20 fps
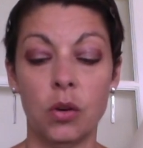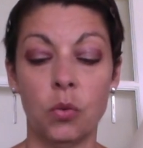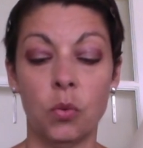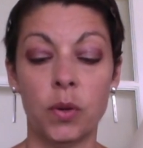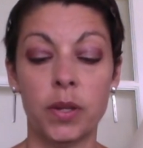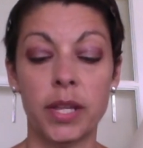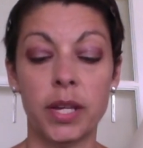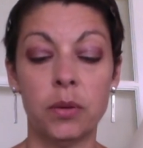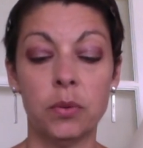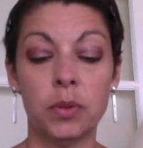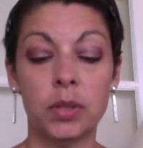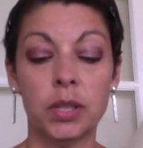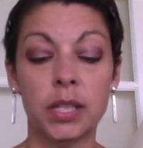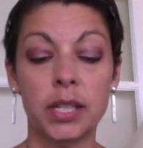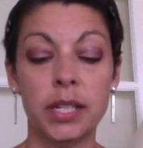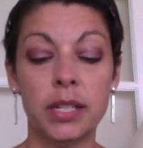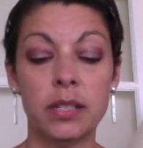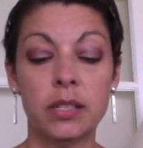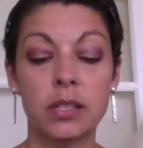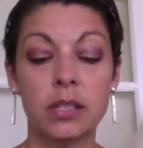where they
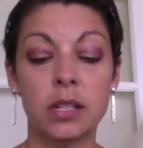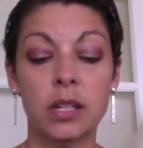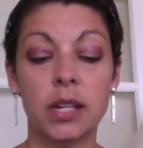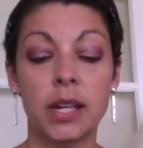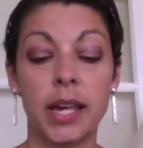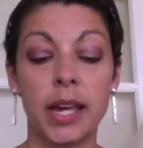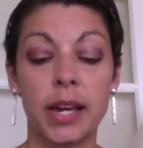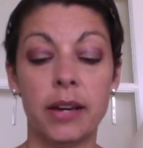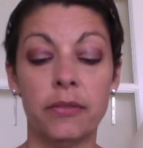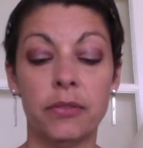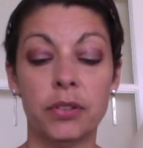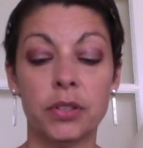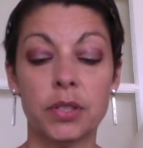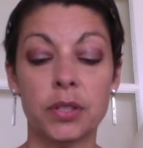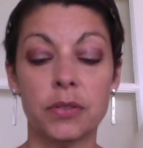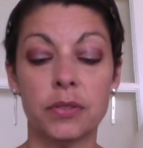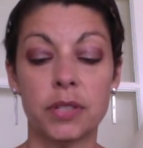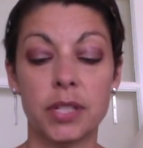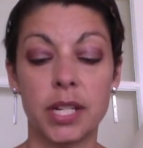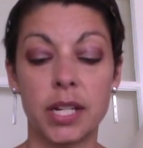released handfuls
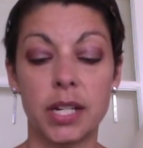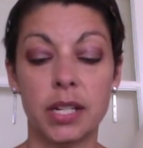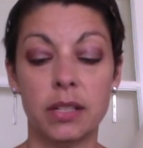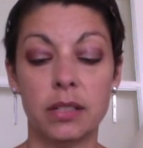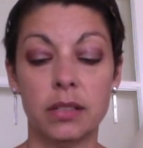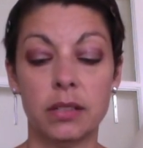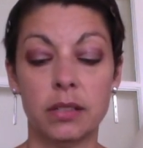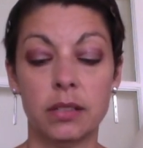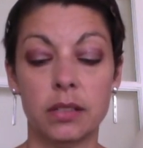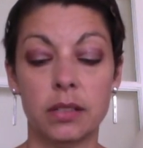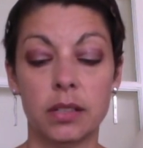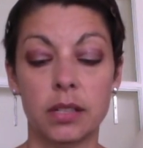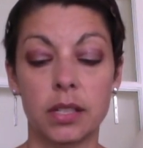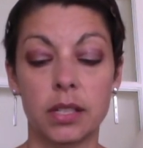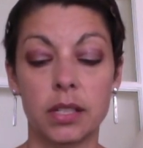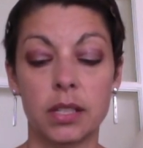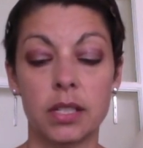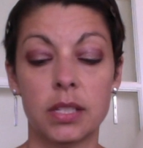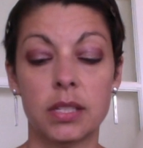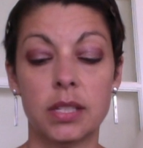of sand,
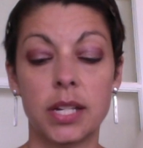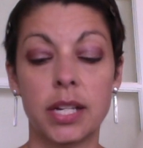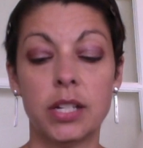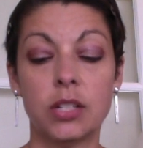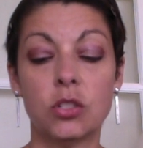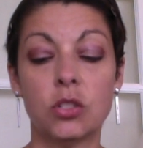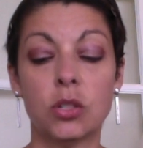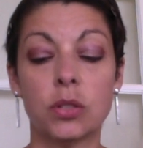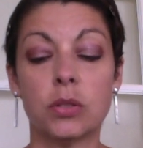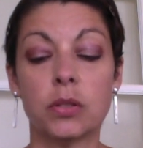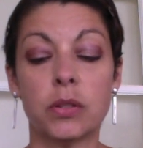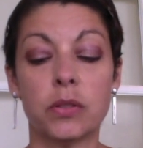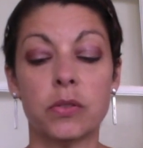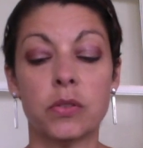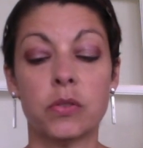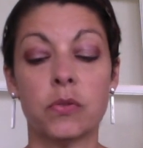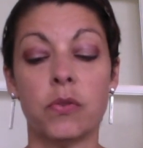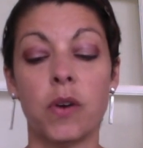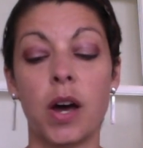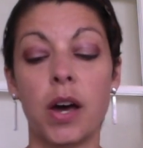the sand
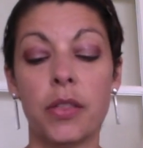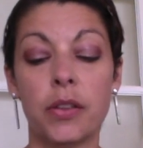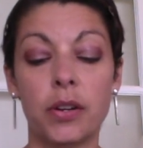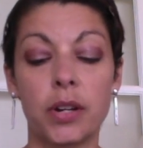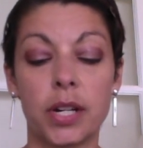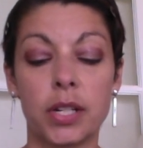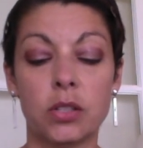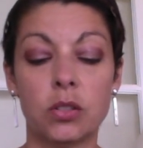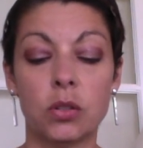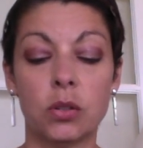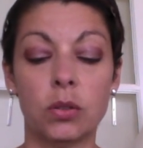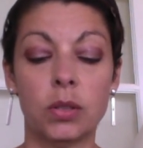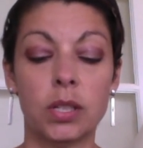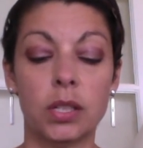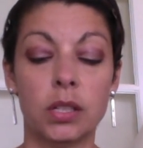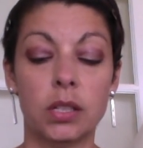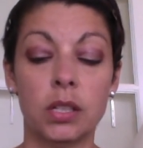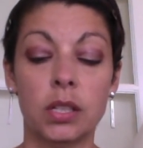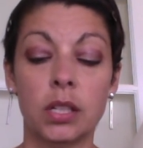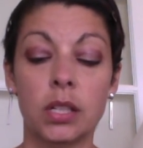Josef's father had told,
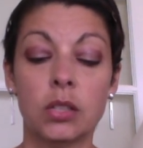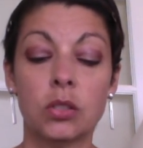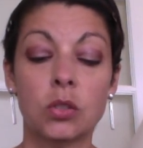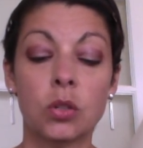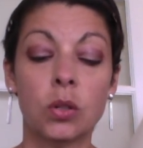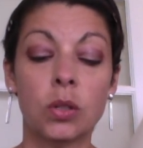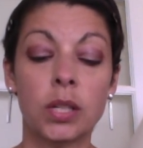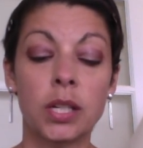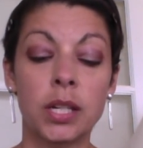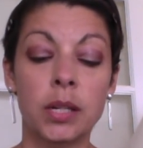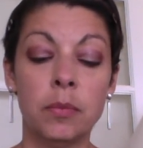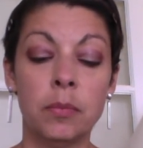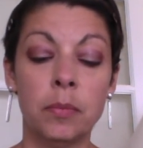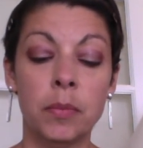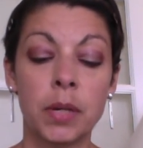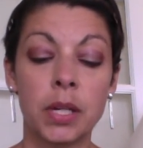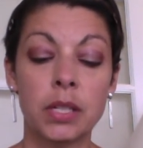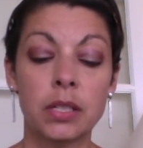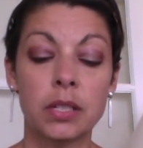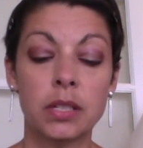told him
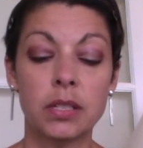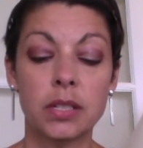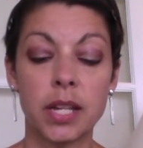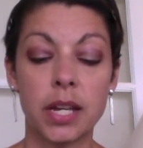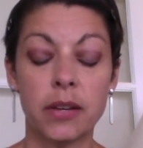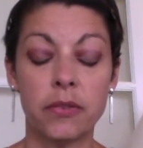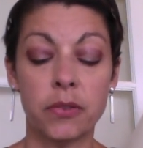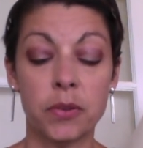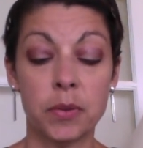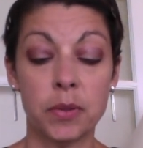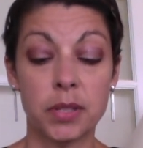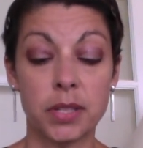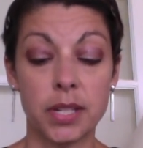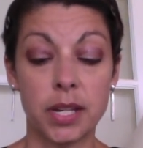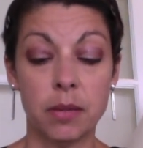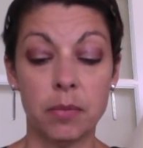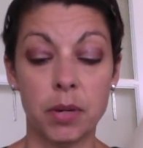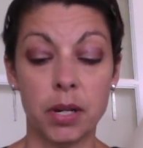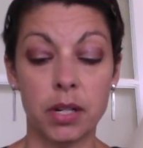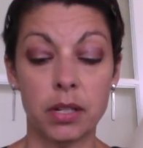to take from the
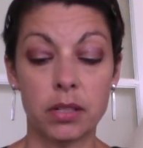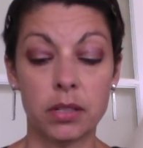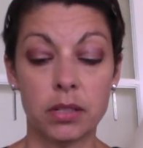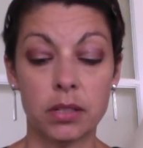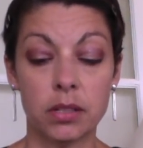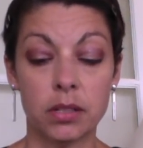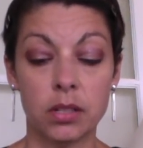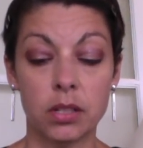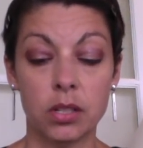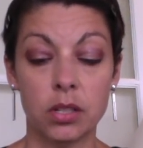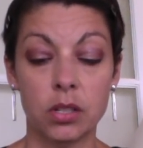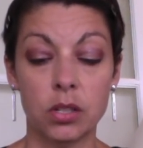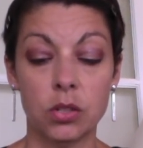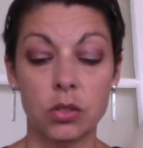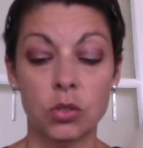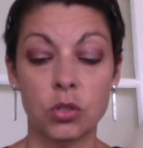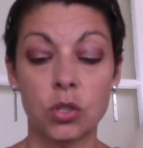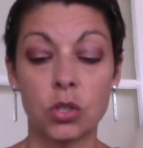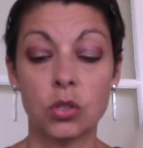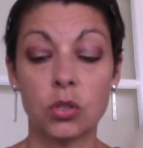sandbox.
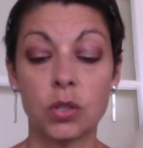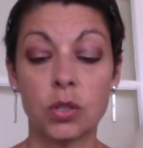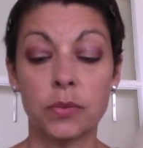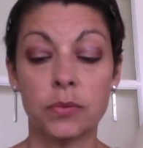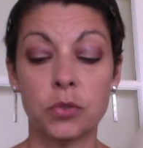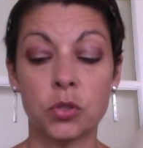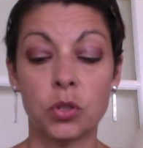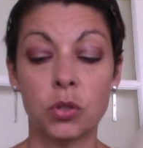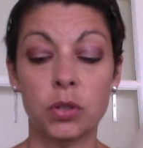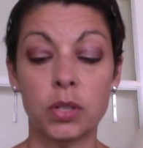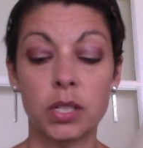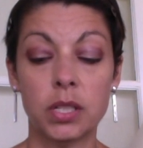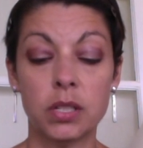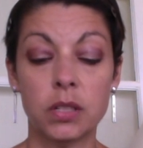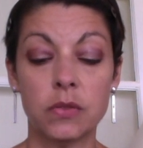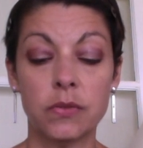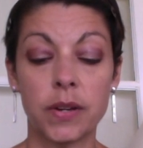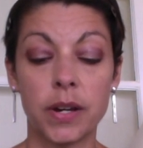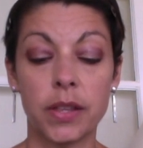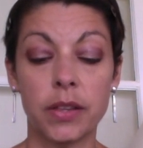Josef joined
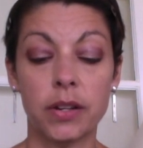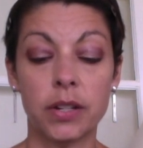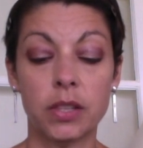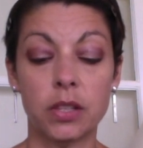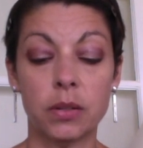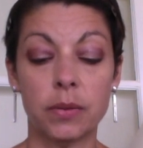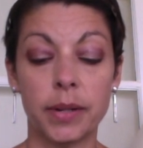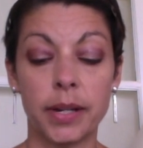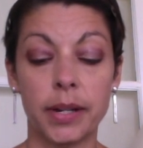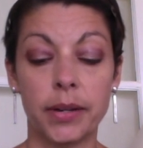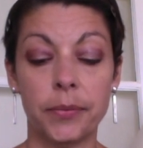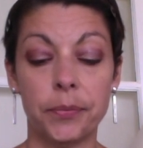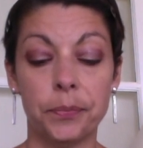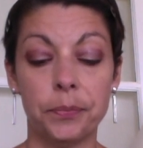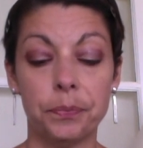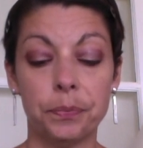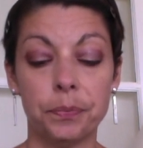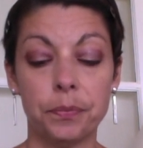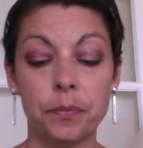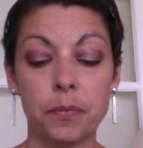his father at the rail,
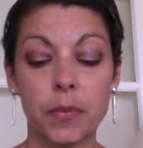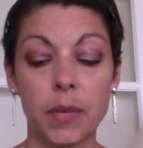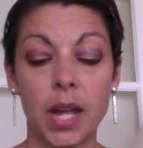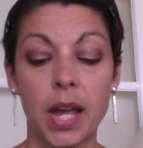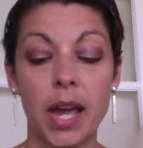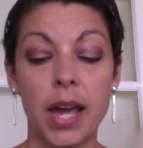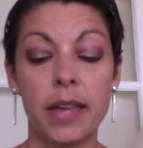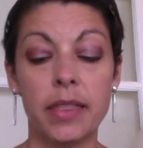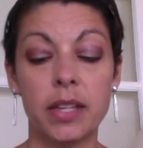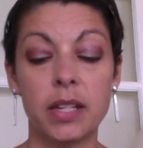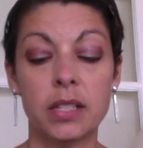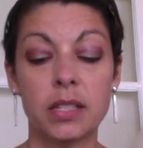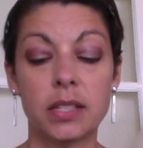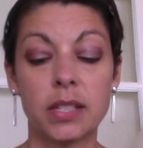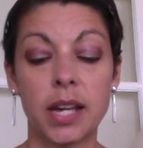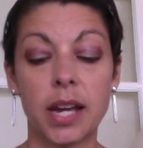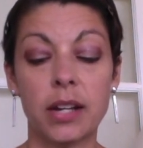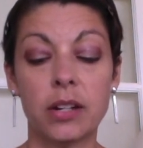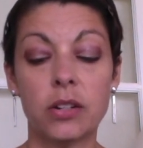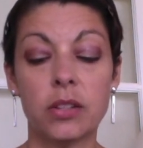and they
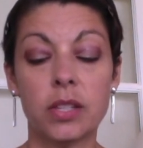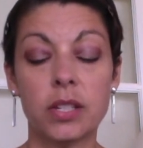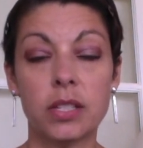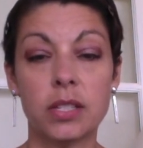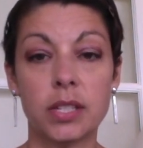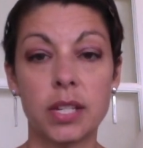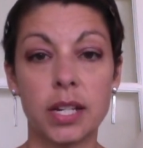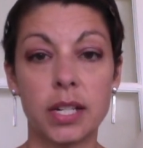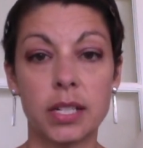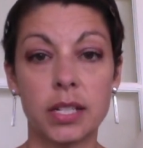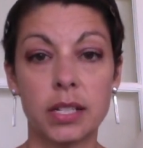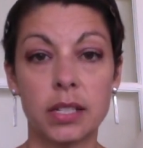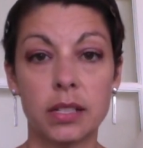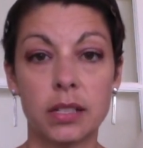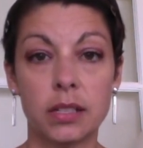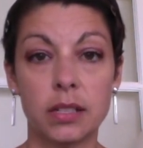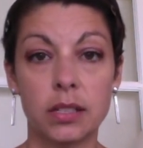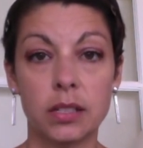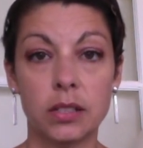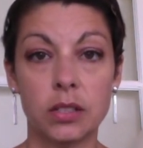scattered the sand
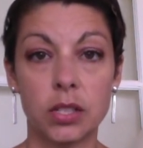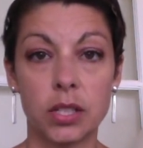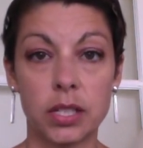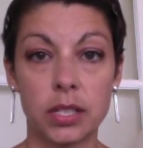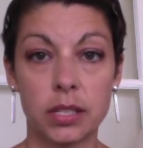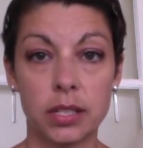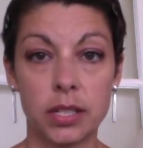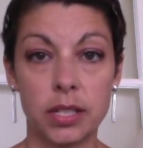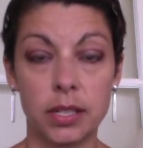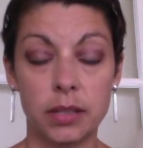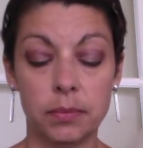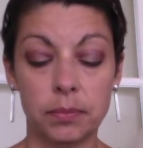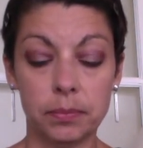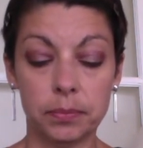to the sea.